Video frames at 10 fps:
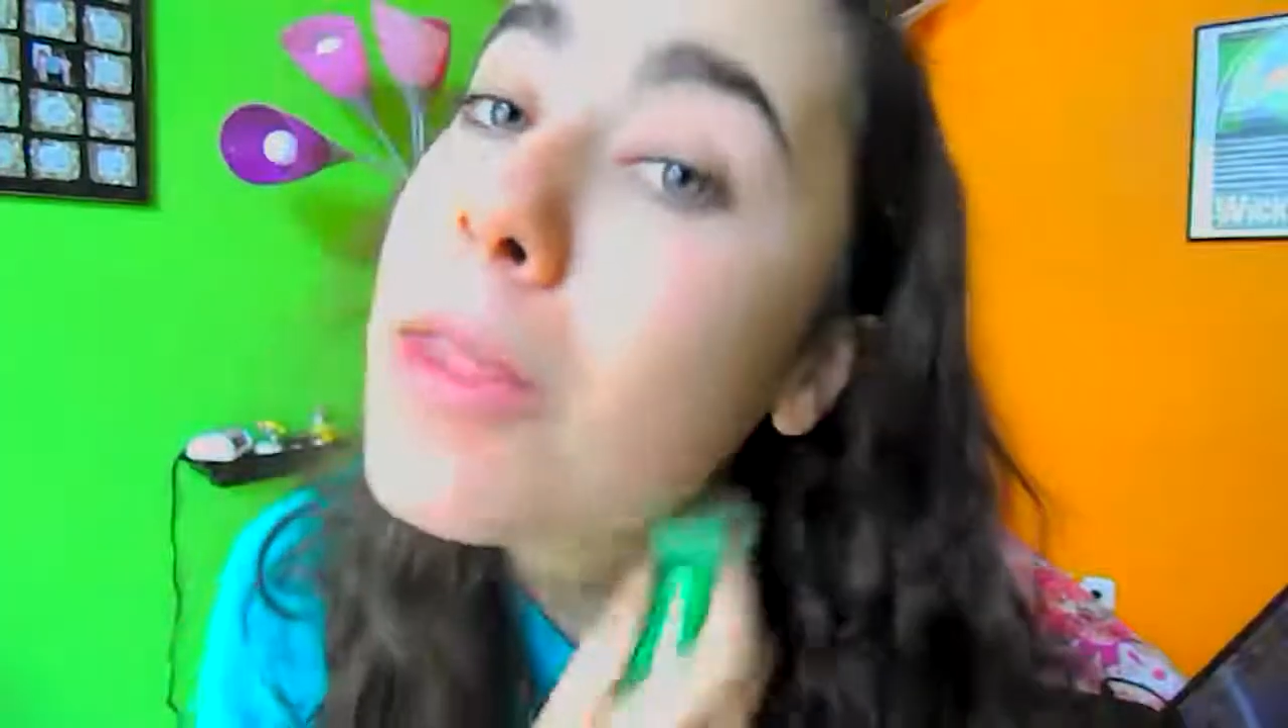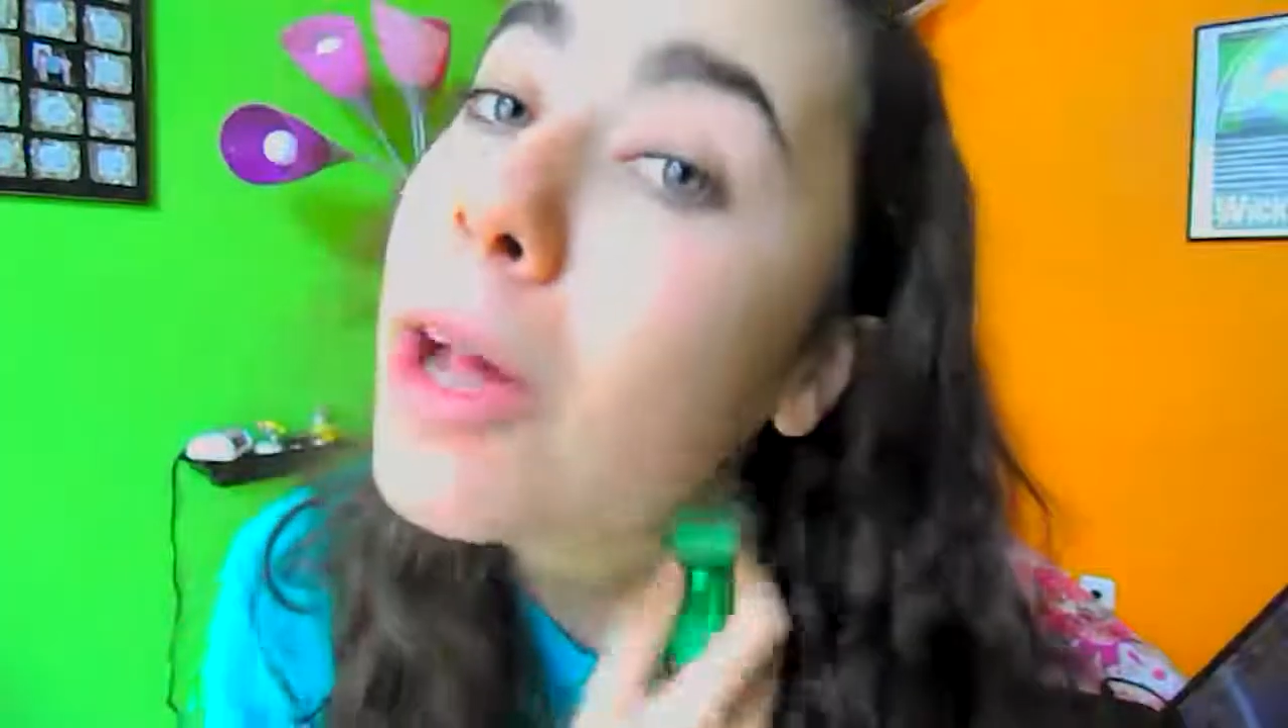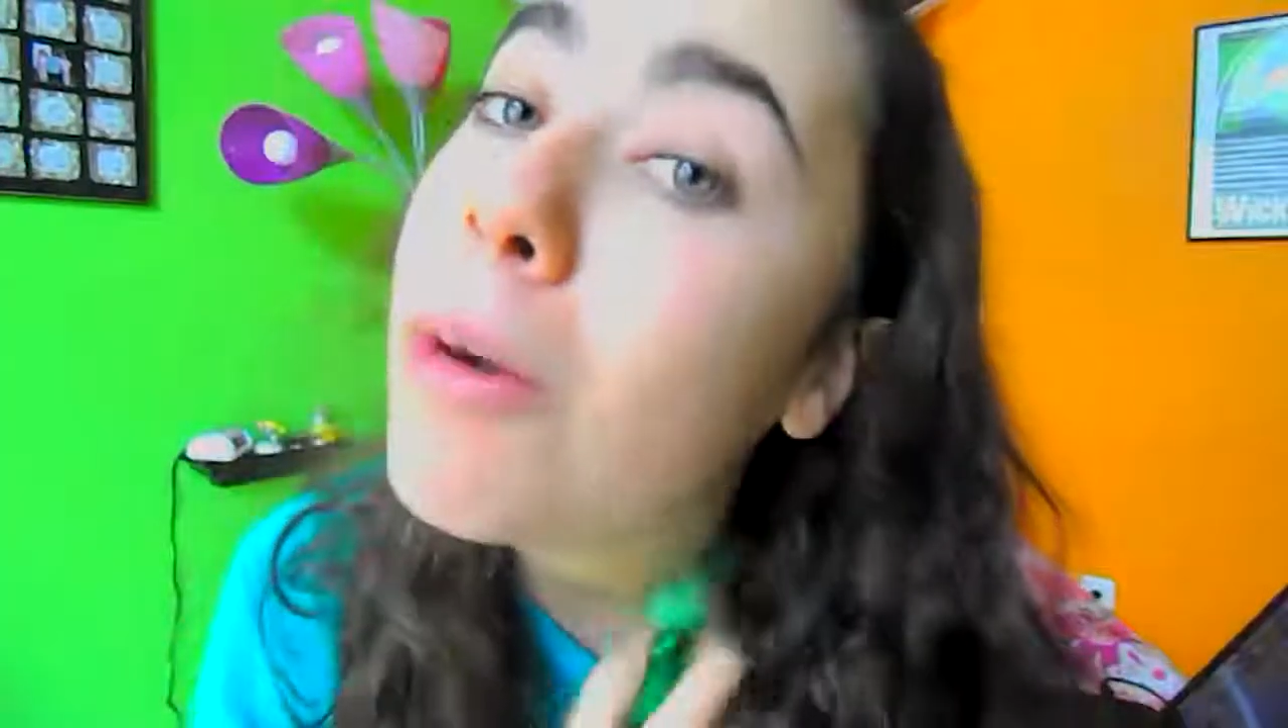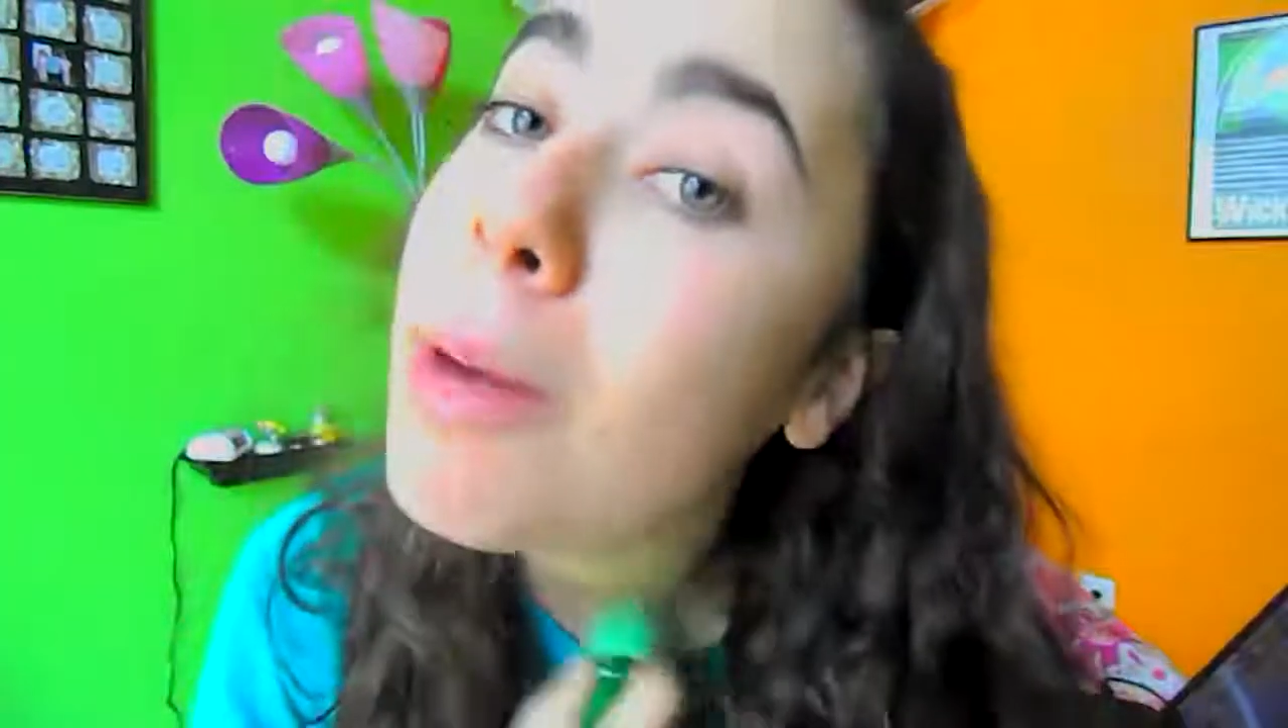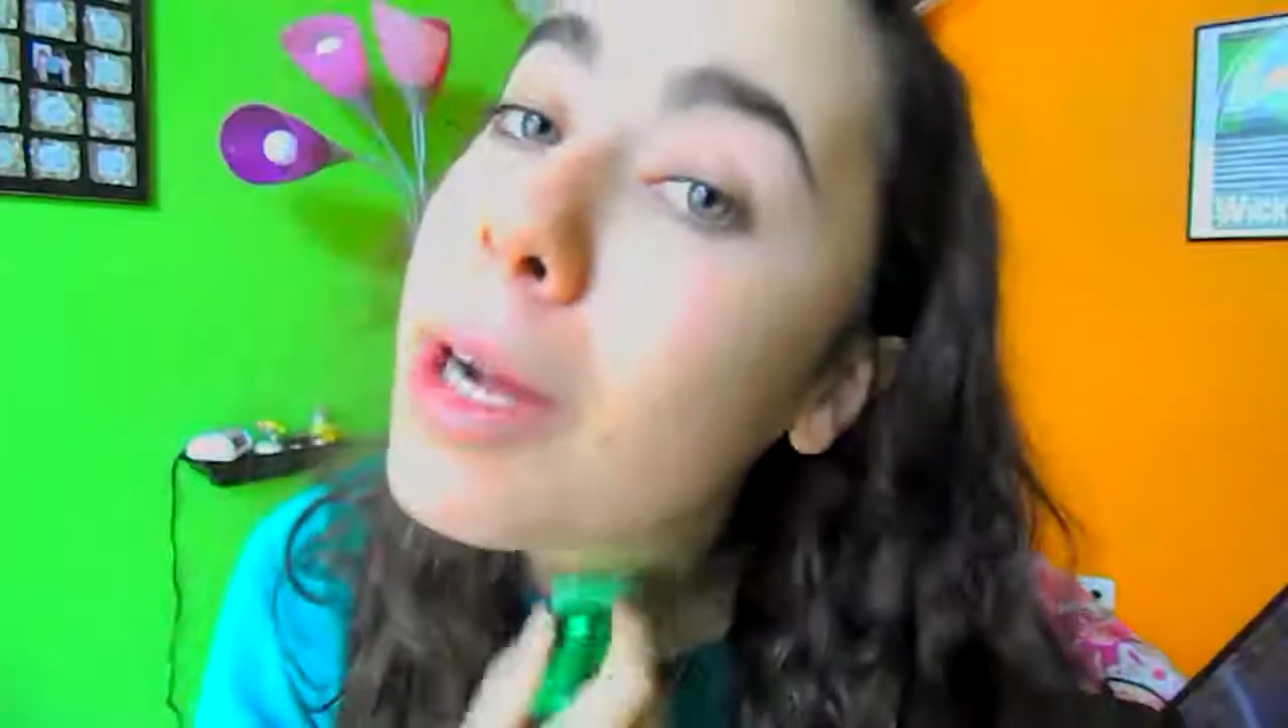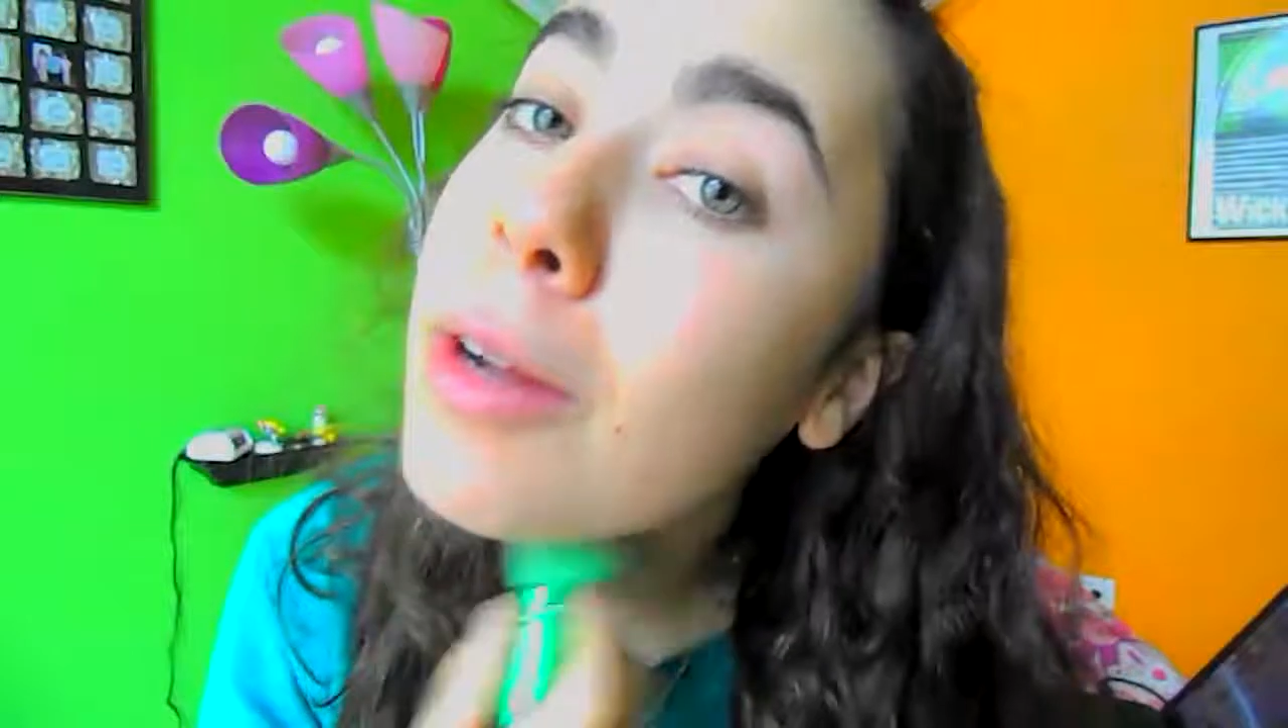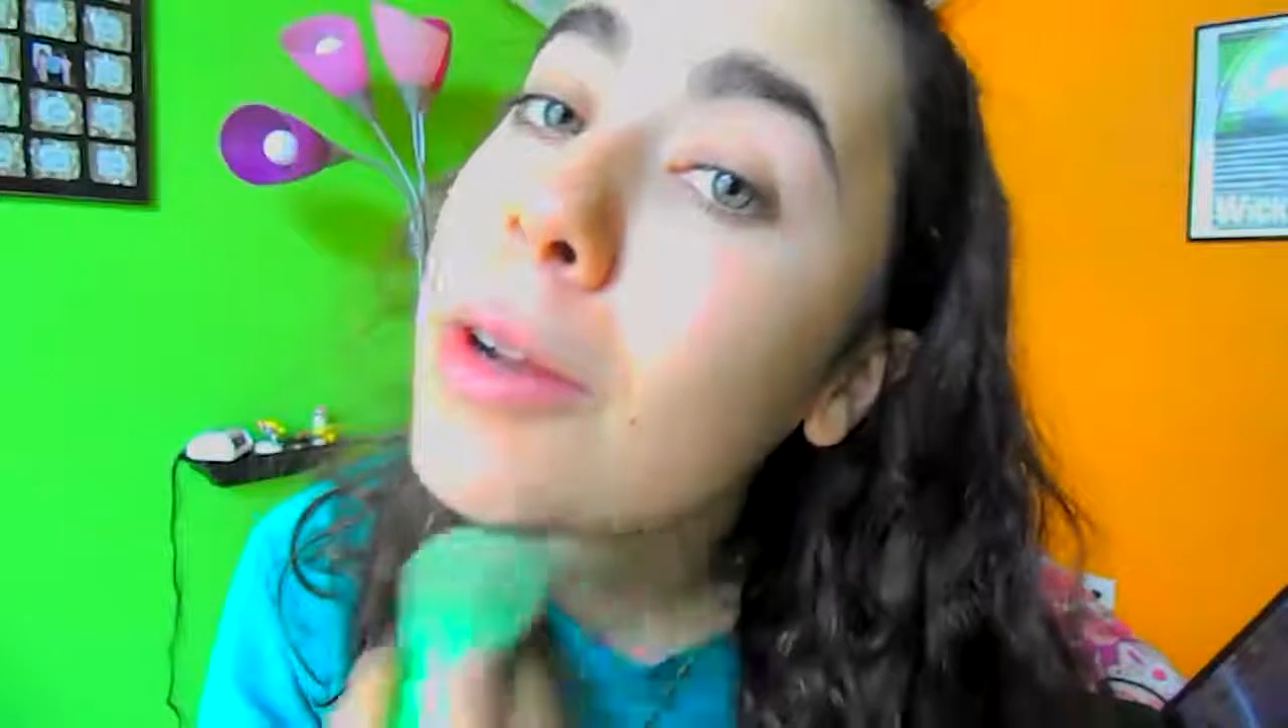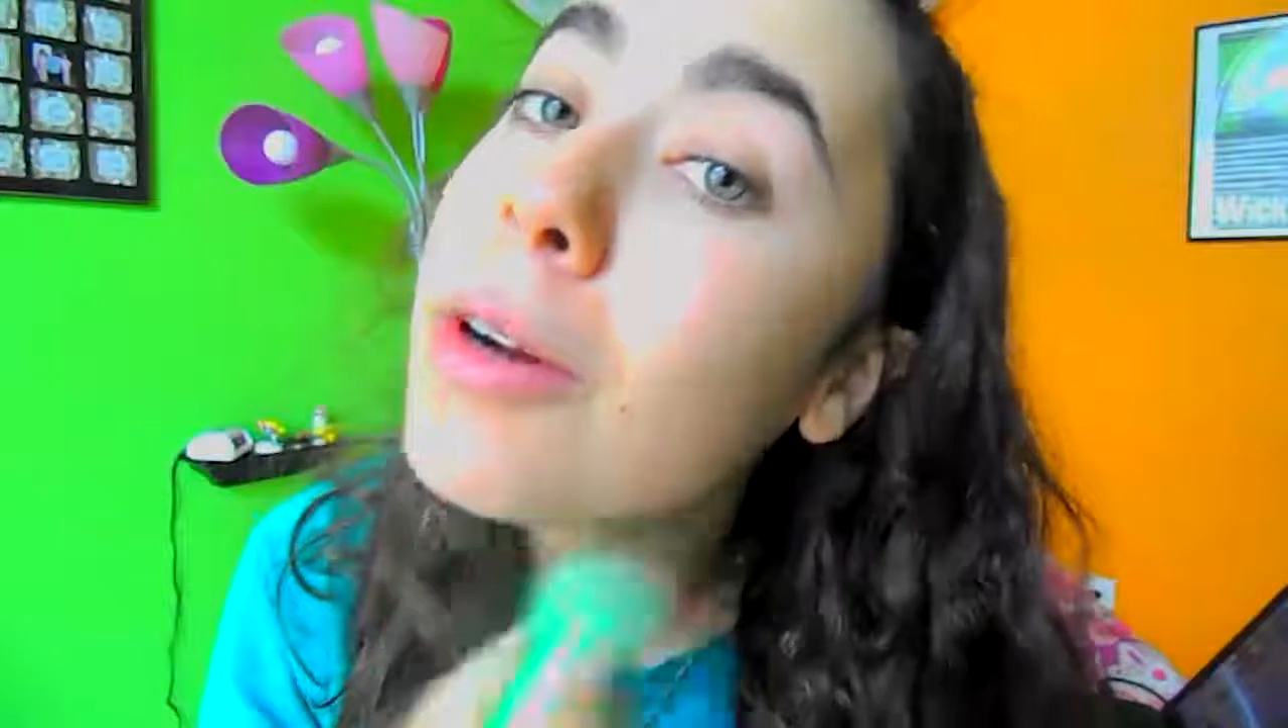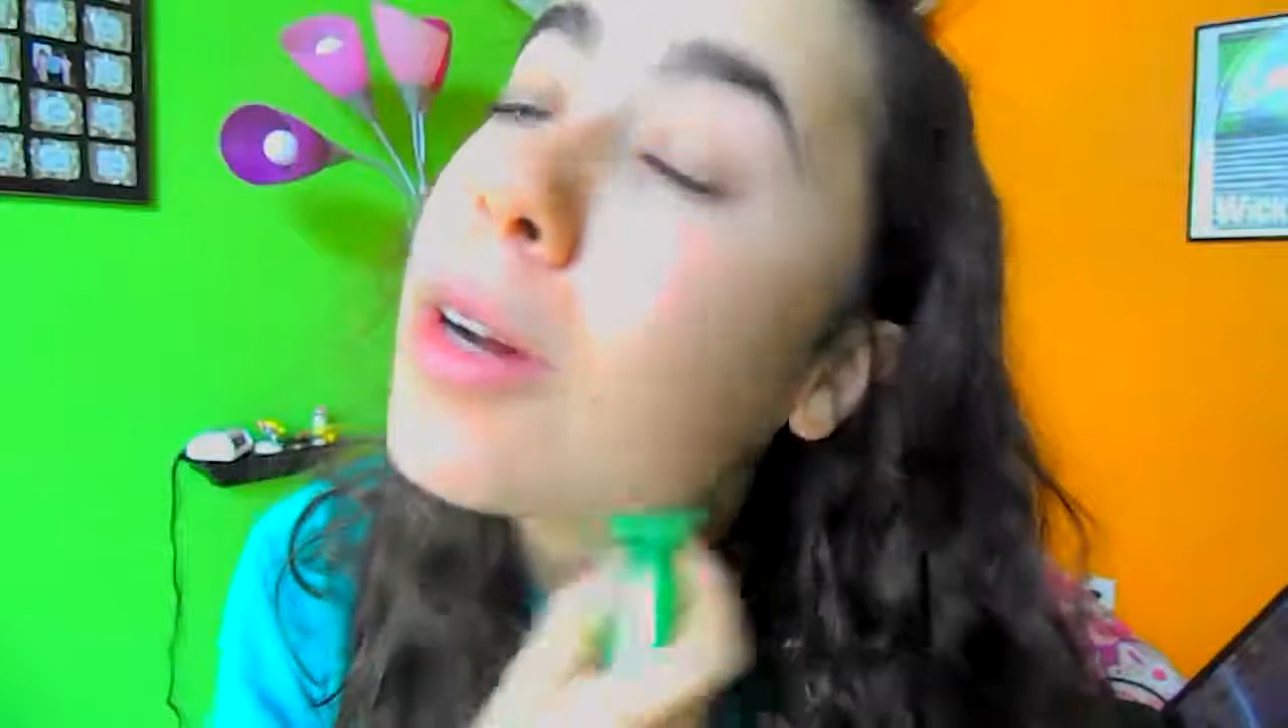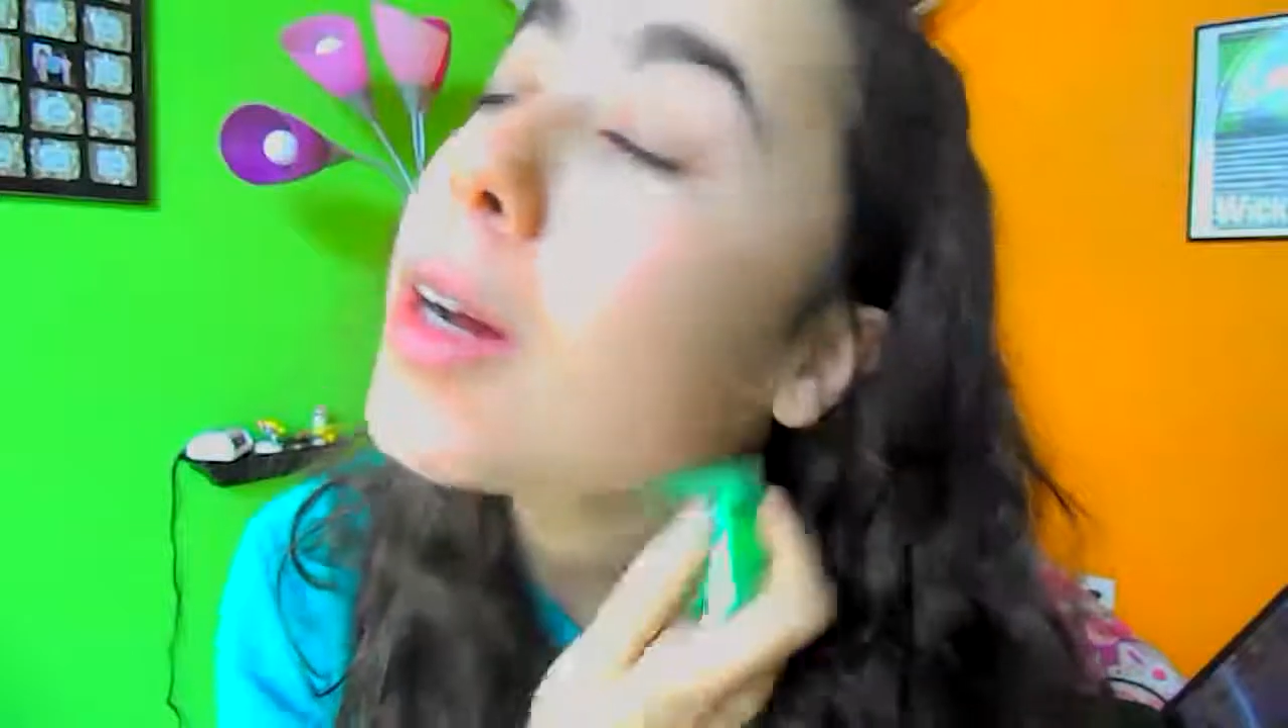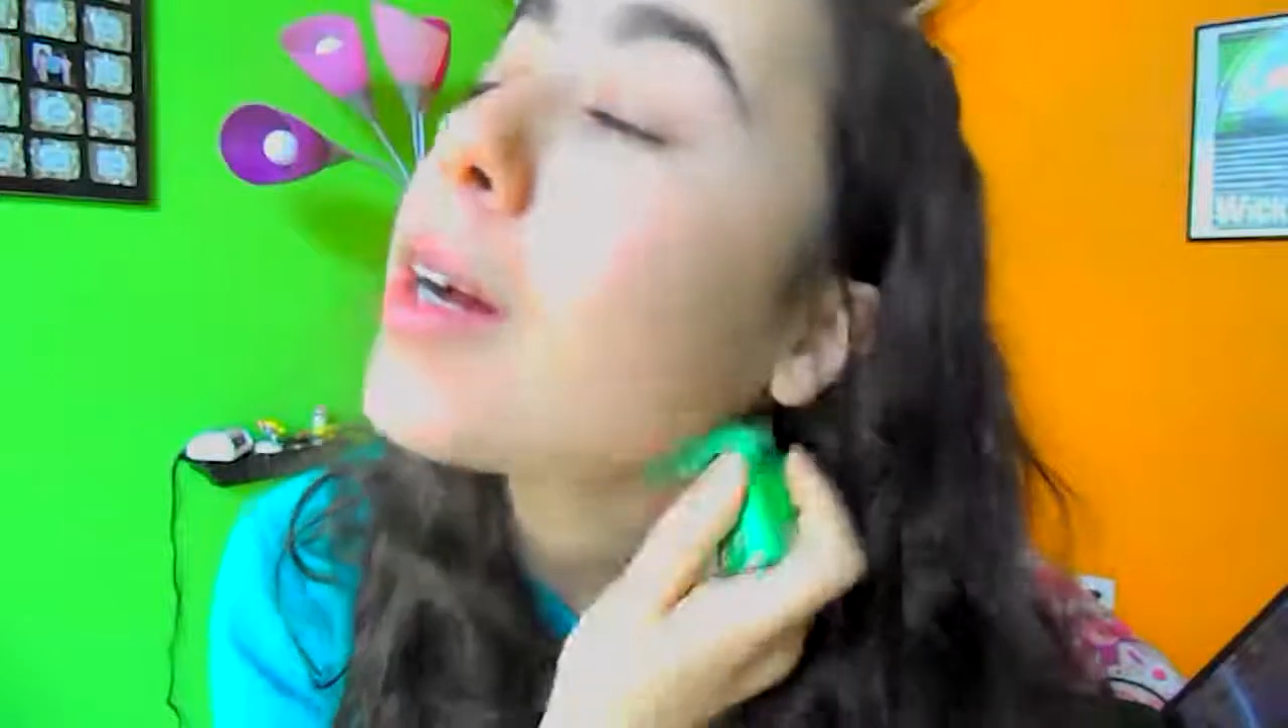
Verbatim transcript: that'll make it look